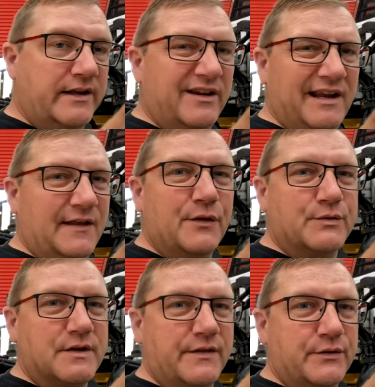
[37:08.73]
and you can get
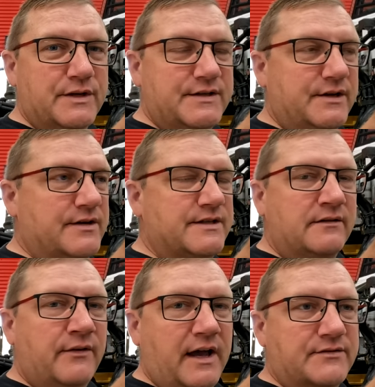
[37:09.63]
those on 3 series
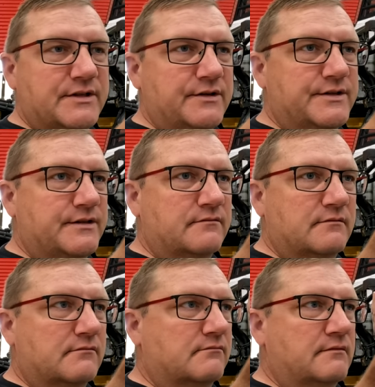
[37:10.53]
and 5 series
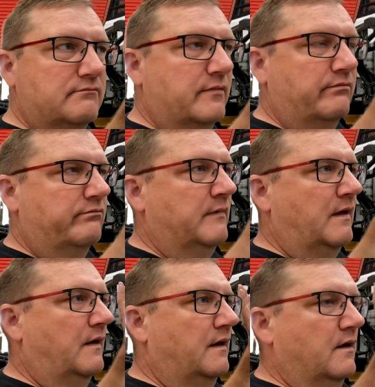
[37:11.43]
and
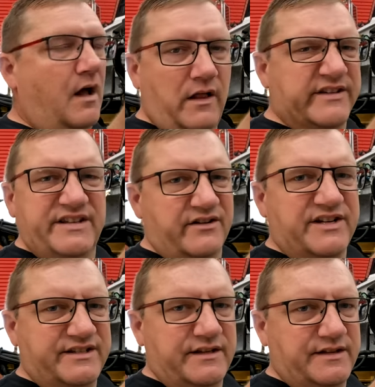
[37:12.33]
all the
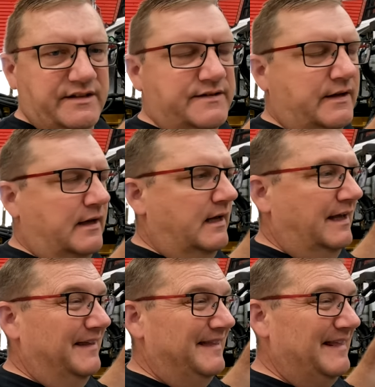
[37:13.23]
series is.
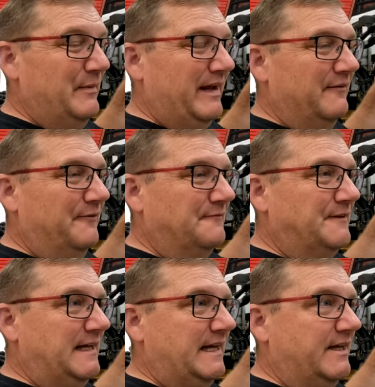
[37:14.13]
Then they make a
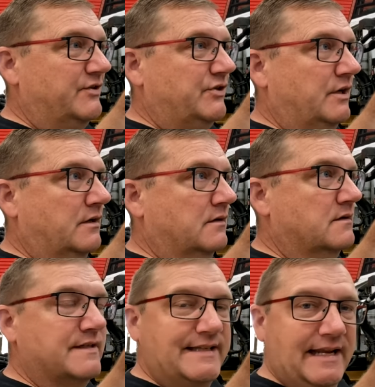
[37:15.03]
15 inch
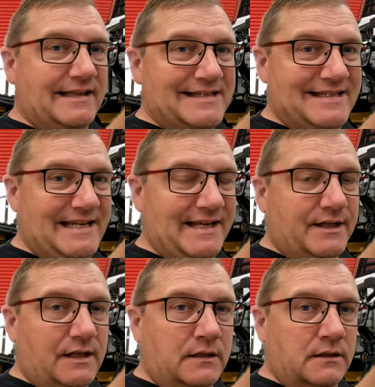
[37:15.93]
stainless
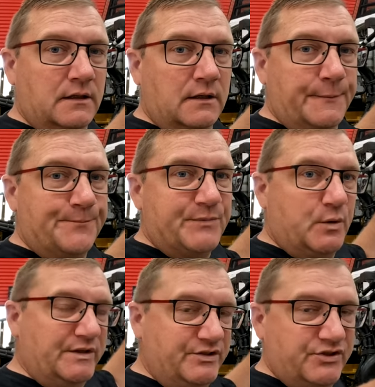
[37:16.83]
steel,
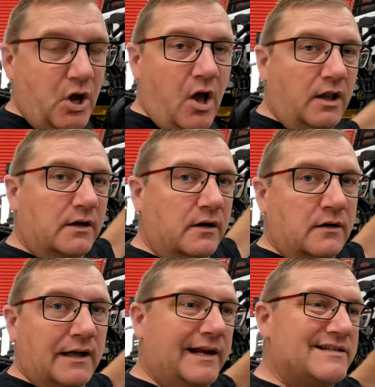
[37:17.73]
which is
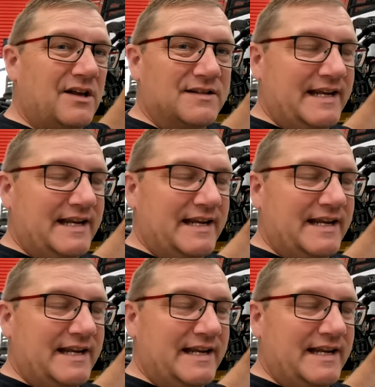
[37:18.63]
taller, and it's all